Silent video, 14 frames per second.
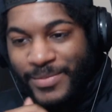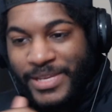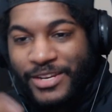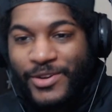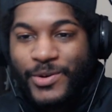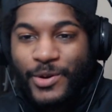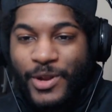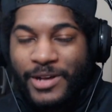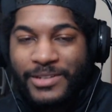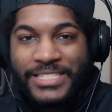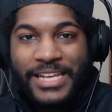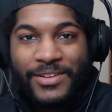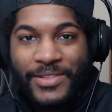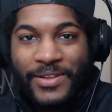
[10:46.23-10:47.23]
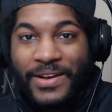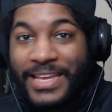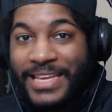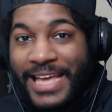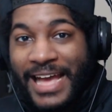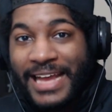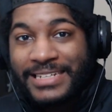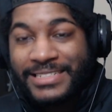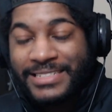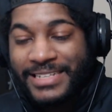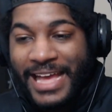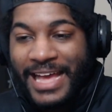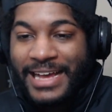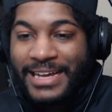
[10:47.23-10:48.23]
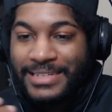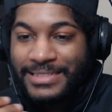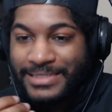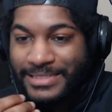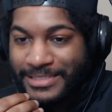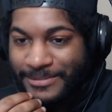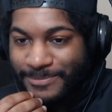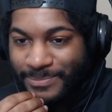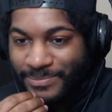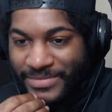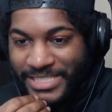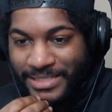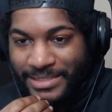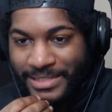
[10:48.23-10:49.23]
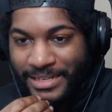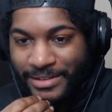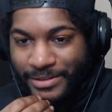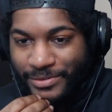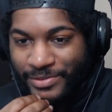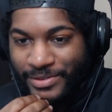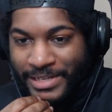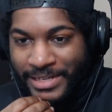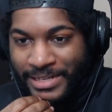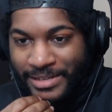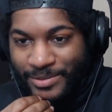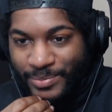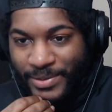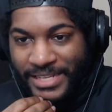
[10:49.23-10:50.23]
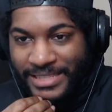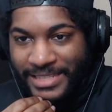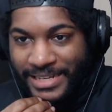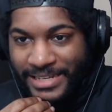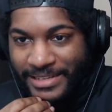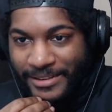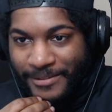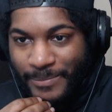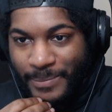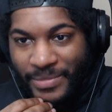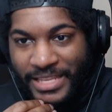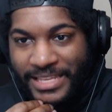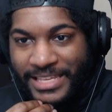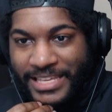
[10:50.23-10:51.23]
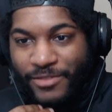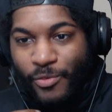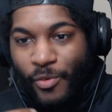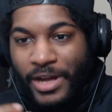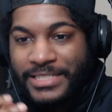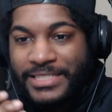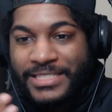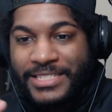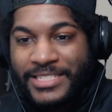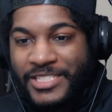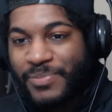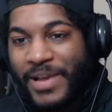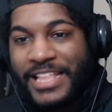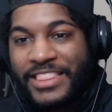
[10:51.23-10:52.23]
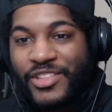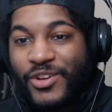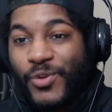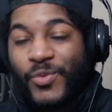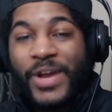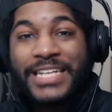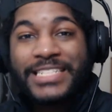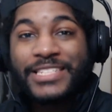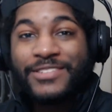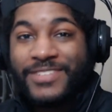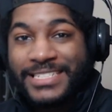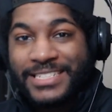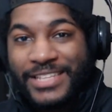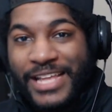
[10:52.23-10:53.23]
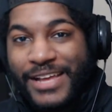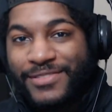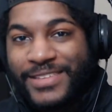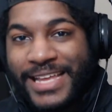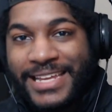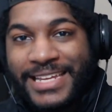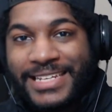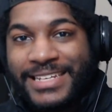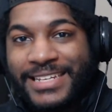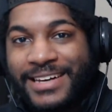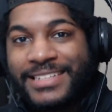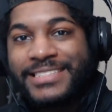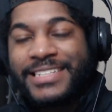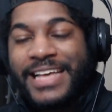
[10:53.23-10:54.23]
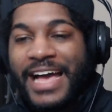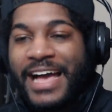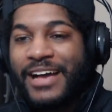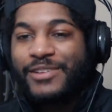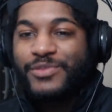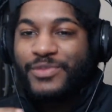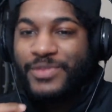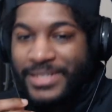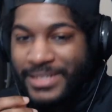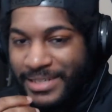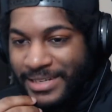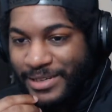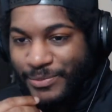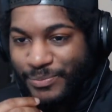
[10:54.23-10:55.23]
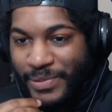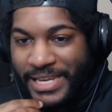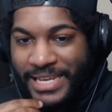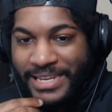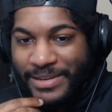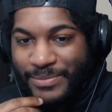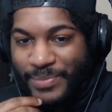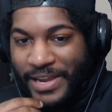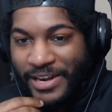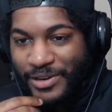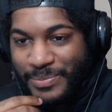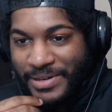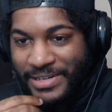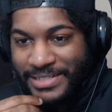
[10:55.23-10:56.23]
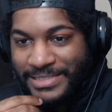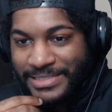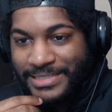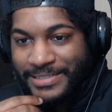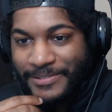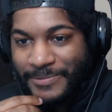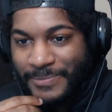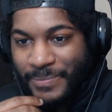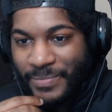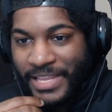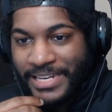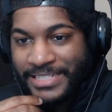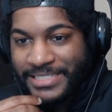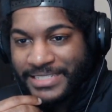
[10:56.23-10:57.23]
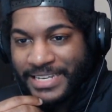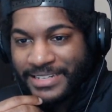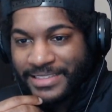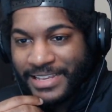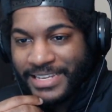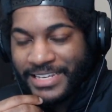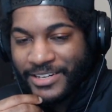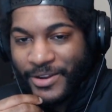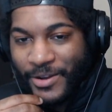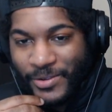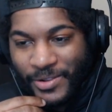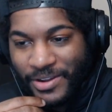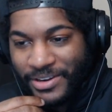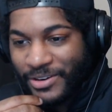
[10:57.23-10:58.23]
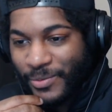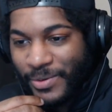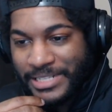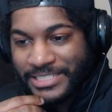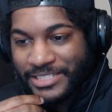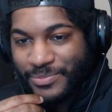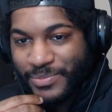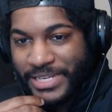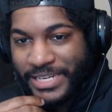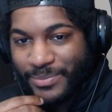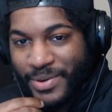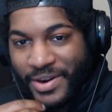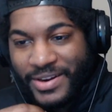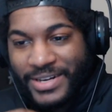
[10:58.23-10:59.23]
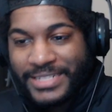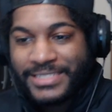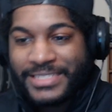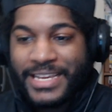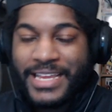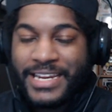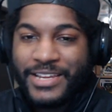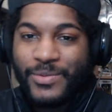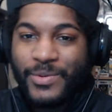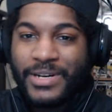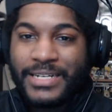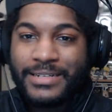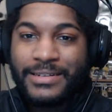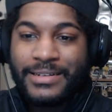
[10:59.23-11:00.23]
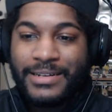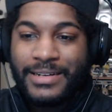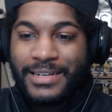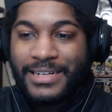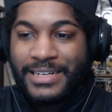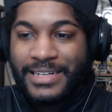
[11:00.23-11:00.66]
I mean, who knows how long he actually has to live, but like he wants to spend the rest of his life that he does have being a better person. And he said like he no longer wants to be a burden to anyone.